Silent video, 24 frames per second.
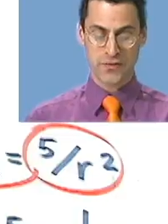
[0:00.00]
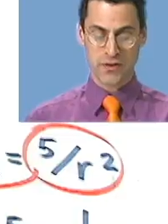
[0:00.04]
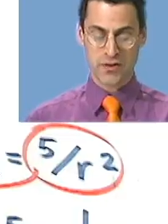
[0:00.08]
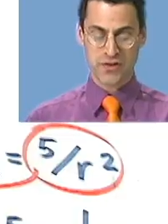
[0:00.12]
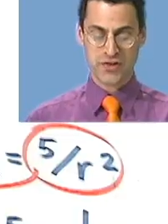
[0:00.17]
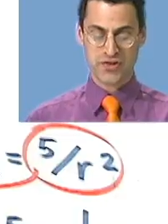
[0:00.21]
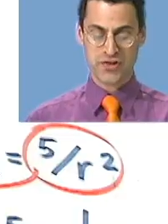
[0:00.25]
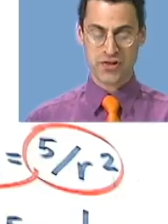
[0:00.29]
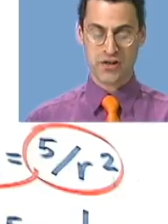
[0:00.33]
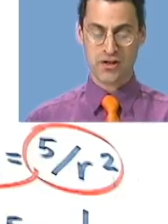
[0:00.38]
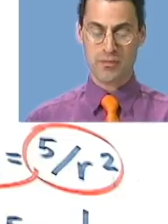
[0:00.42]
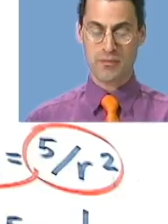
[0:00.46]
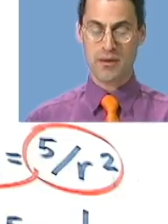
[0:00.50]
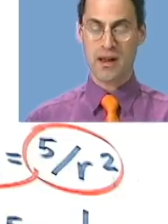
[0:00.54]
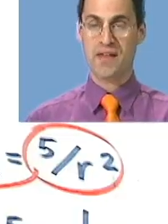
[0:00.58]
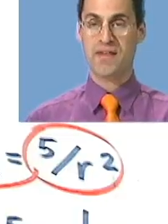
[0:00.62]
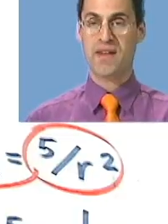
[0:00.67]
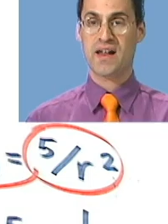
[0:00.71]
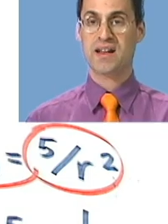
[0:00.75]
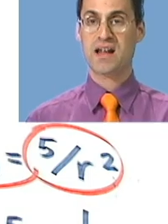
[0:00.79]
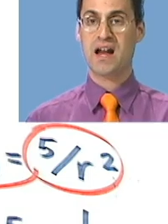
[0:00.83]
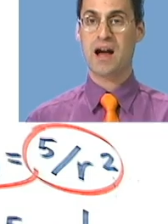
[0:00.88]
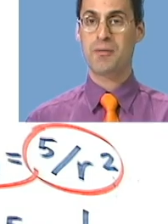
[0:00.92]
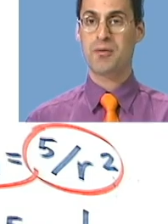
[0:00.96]
the first term
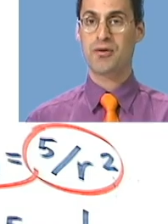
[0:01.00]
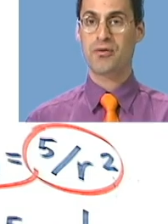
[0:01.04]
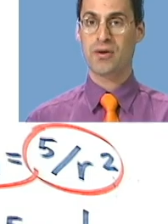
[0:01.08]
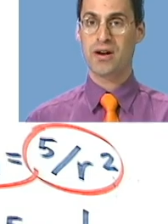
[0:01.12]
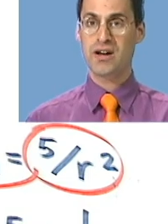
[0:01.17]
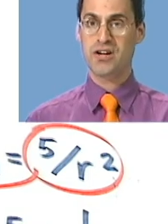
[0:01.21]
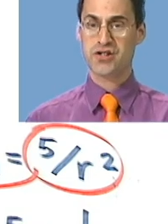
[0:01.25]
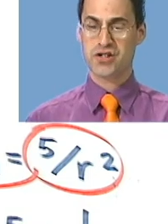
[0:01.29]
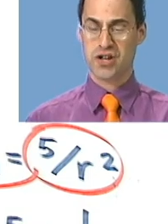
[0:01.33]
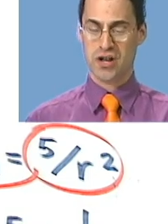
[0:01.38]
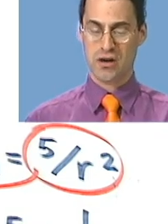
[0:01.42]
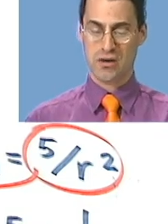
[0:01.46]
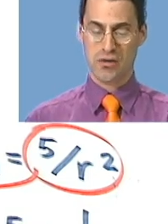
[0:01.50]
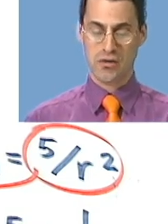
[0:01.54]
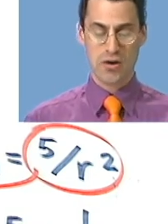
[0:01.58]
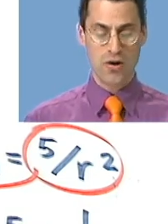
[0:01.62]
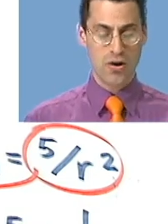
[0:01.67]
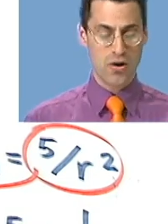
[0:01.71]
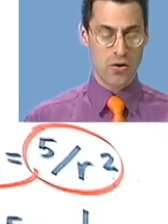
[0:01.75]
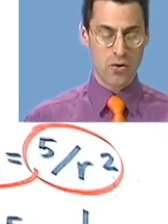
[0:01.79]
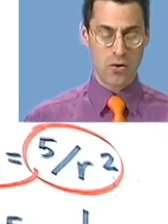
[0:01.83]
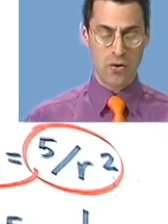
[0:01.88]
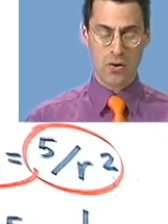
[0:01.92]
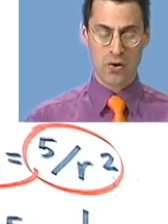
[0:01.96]
and that common ratio,
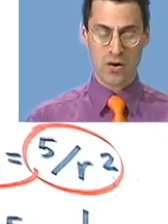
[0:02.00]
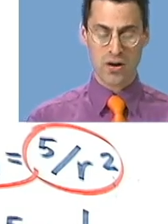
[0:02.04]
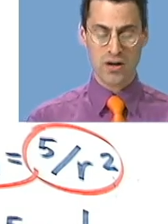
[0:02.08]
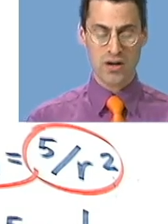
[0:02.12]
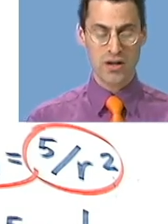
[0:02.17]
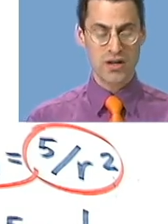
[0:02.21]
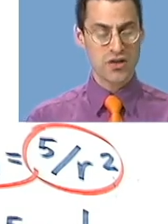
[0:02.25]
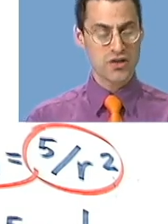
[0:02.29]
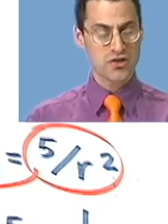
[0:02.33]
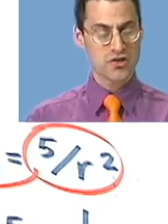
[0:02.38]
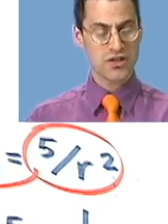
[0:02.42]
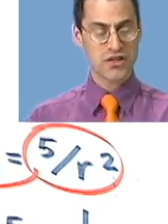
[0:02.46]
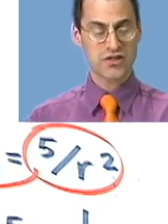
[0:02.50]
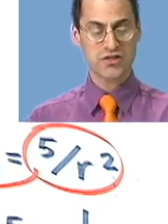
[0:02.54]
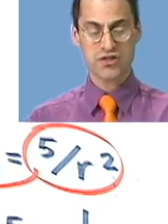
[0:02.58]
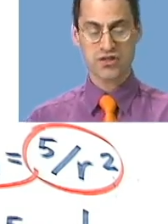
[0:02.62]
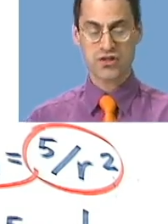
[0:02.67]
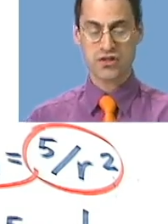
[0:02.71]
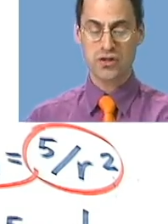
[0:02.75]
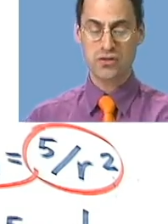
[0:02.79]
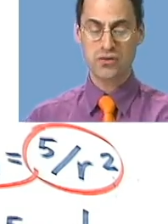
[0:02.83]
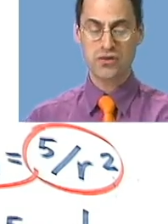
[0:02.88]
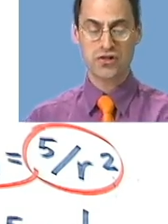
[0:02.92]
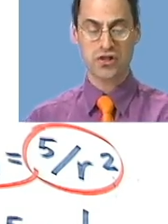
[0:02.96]
or
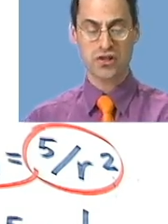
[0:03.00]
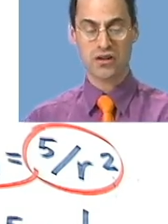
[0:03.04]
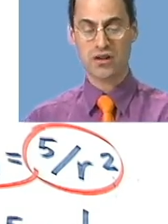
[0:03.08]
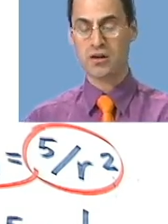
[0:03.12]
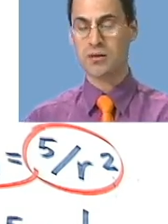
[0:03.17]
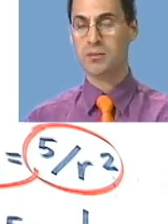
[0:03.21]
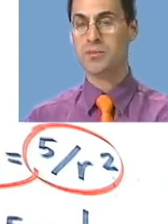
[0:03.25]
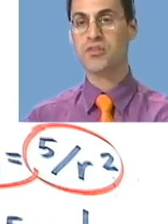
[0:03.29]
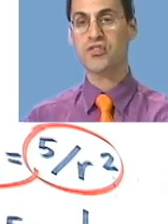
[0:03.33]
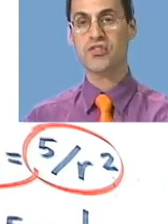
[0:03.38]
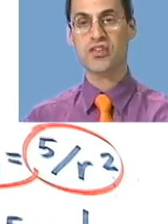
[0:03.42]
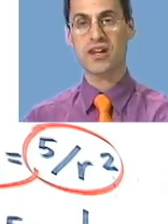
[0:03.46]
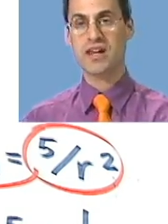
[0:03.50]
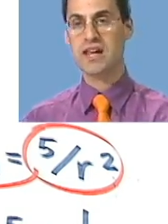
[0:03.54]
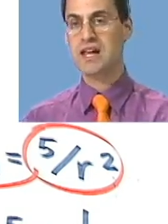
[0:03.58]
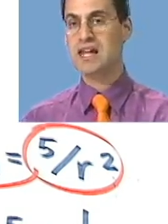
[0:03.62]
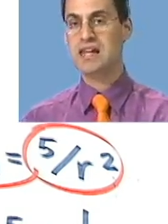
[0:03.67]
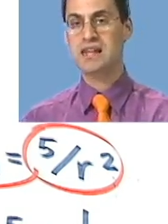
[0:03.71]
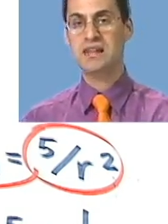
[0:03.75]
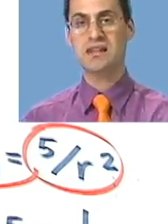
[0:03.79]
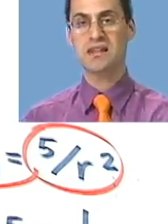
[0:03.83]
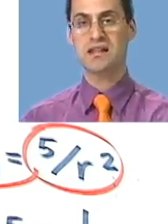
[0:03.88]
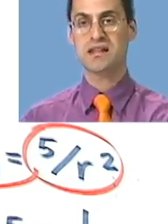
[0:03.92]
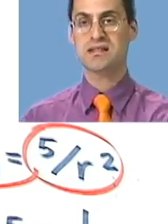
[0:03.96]
just two terms
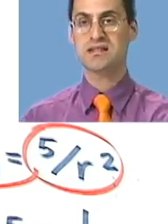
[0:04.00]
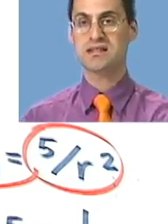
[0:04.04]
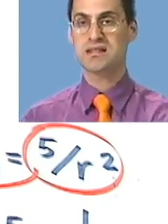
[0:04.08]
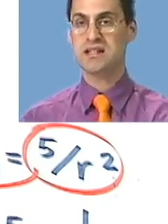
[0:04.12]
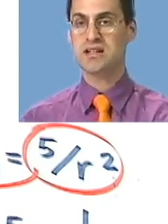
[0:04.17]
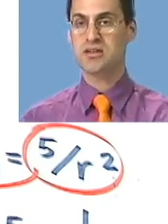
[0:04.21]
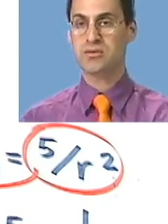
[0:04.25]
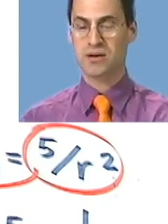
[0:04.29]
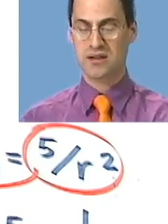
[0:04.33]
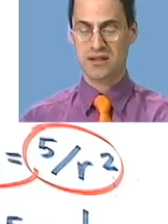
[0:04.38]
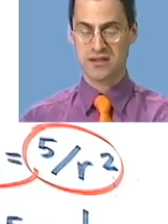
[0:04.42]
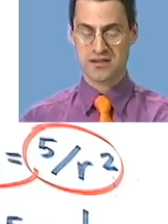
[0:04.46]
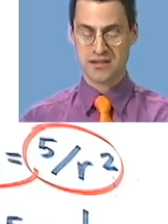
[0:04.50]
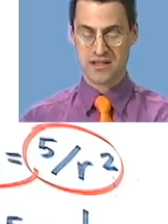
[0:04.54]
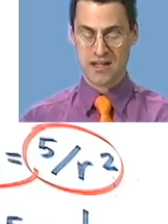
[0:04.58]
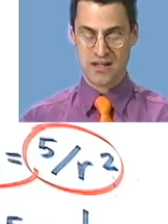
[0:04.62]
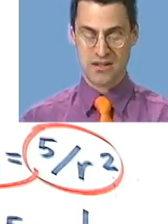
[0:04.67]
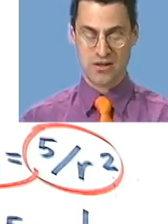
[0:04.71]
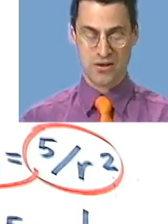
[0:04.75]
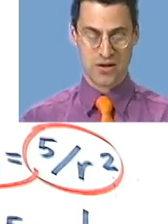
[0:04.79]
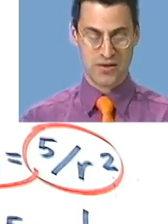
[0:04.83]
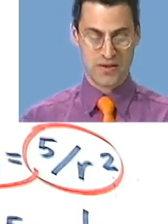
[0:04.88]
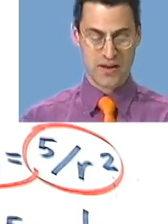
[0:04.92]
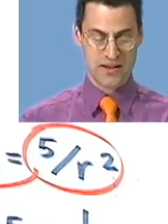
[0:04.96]
in the sequence,
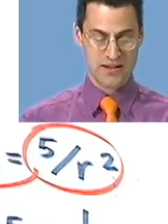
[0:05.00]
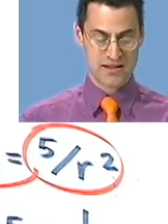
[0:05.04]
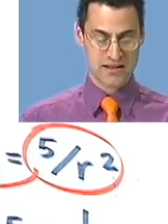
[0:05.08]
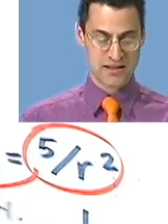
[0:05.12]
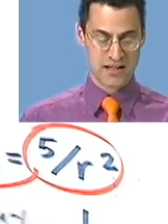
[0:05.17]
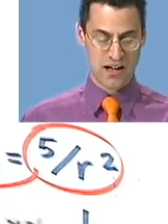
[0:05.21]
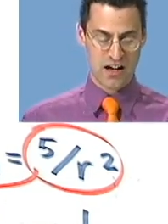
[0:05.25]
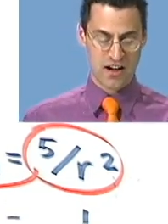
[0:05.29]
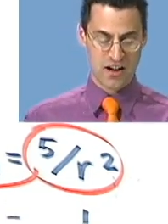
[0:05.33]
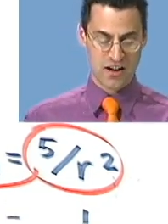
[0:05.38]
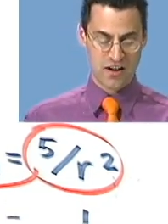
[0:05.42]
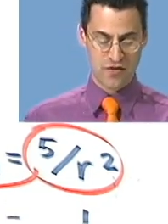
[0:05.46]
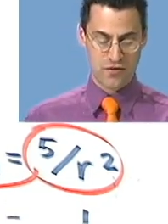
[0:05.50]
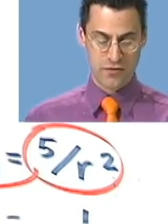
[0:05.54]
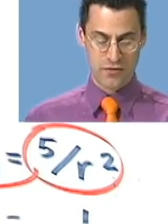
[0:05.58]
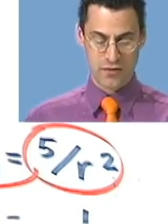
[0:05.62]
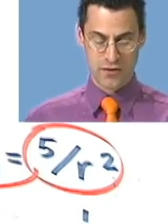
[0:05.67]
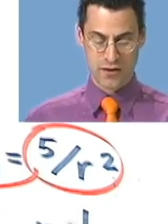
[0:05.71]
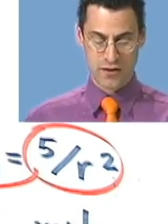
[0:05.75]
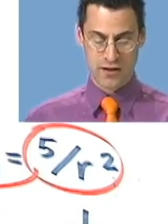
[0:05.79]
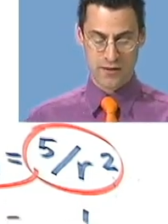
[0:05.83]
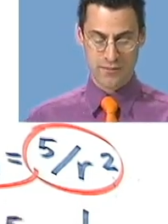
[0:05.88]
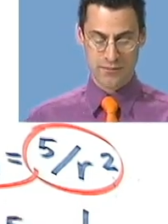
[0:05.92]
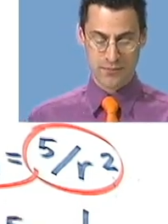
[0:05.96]
and you can then solve
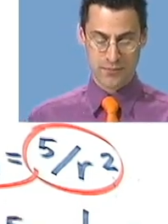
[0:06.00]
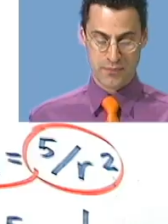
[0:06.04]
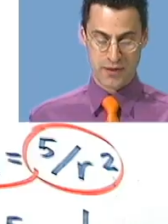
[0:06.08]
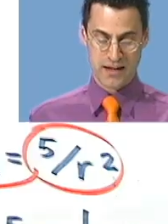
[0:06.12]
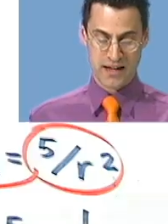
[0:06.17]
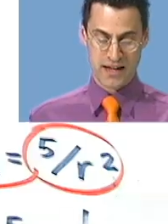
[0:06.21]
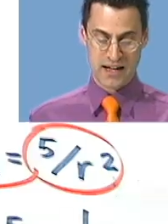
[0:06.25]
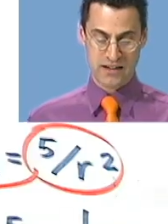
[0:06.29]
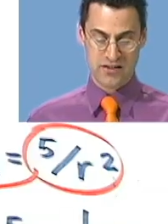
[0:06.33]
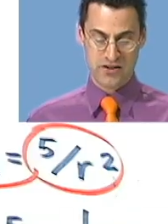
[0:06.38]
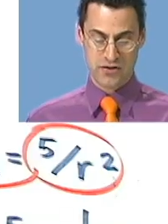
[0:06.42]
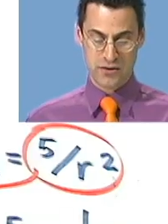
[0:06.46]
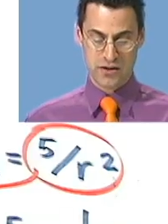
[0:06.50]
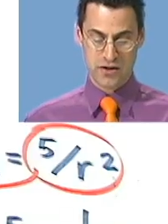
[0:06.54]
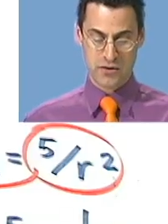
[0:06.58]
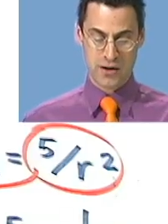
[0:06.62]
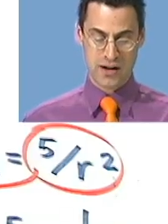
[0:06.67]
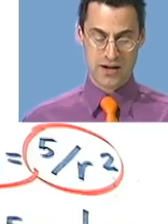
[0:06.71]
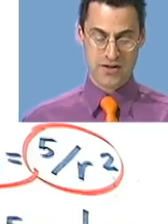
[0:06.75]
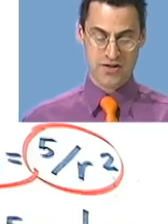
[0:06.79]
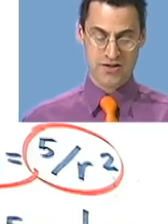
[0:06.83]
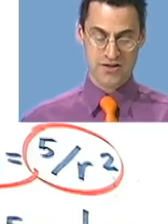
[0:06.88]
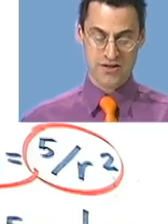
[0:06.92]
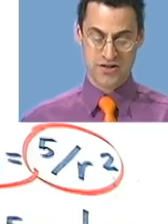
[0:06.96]
by getting two
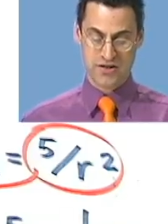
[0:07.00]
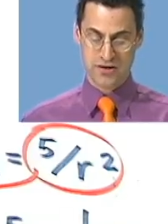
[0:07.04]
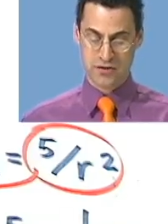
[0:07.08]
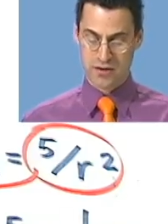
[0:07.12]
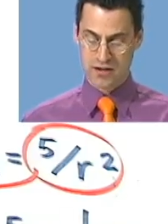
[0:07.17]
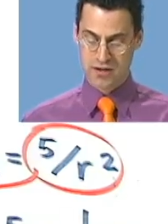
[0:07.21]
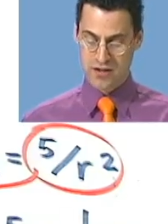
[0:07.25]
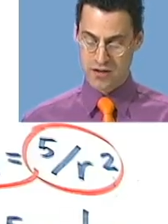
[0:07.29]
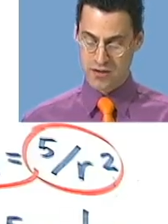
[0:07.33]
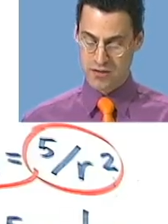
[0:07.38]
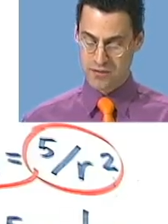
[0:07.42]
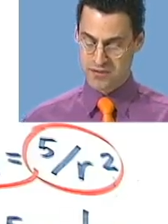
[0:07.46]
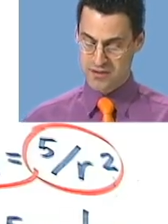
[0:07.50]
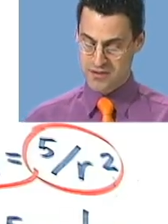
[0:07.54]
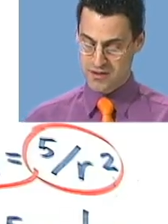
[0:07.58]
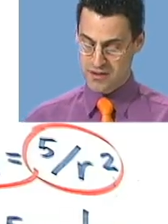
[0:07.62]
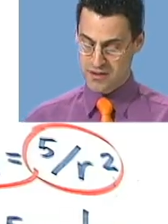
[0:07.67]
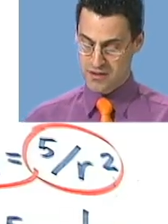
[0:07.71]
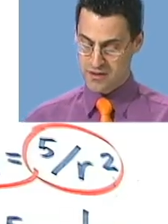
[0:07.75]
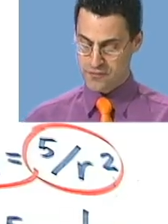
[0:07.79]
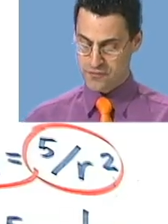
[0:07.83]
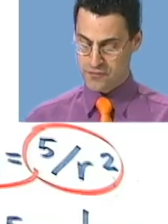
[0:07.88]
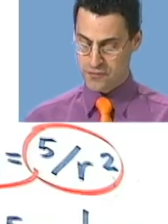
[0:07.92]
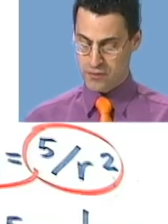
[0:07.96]
equations and two unknowns
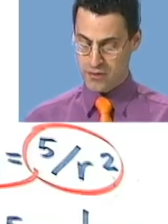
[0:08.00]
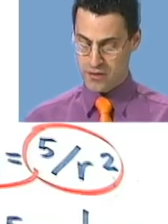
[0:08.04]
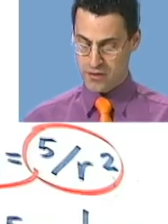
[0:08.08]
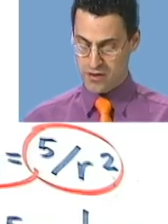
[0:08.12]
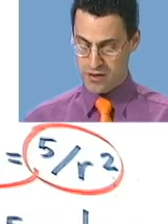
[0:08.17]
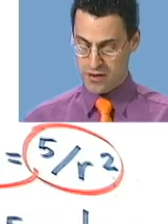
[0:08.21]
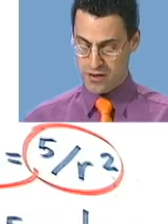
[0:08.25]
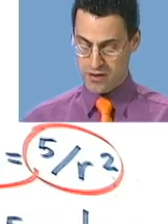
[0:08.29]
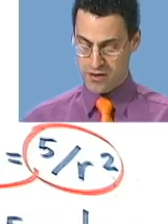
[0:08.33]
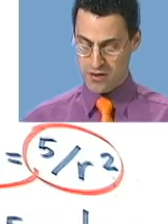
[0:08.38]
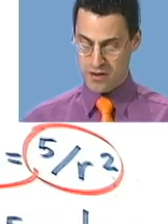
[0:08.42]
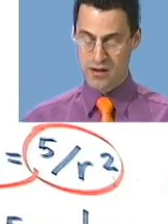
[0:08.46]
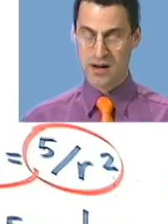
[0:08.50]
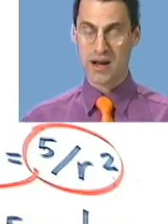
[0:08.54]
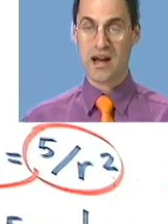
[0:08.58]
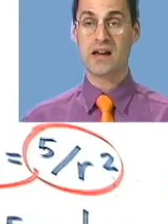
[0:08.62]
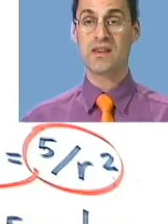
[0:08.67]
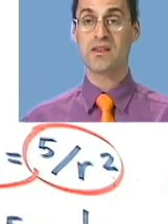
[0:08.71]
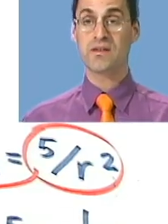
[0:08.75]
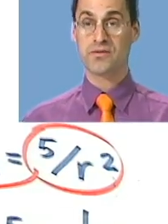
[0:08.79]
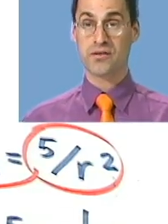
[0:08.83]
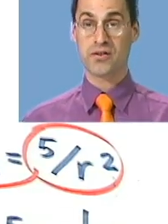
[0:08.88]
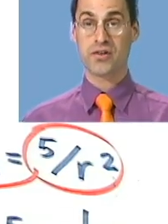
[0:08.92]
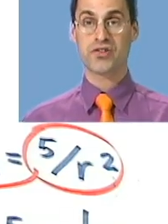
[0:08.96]
for r
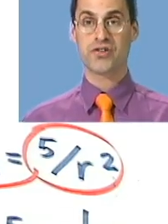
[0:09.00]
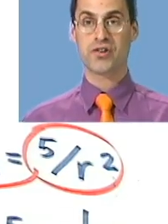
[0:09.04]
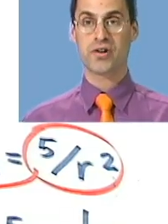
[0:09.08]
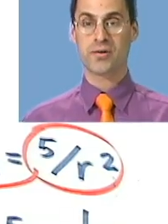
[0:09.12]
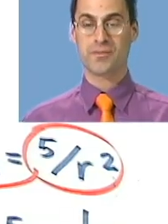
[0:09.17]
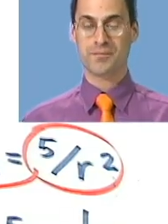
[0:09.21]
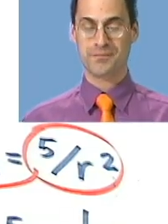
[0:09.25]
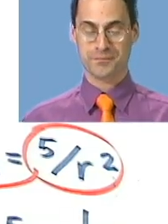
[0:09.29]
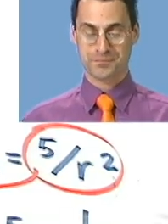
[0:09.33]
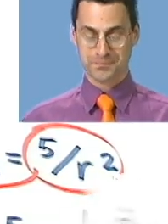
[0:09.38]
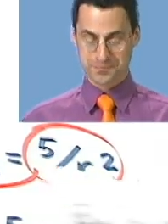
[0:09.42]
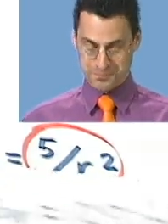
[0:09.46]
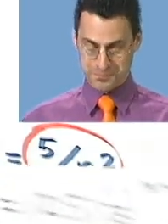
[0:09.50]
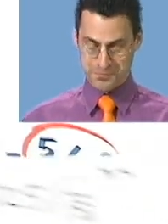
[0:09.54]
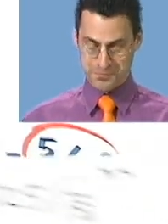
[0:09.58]
and the first term.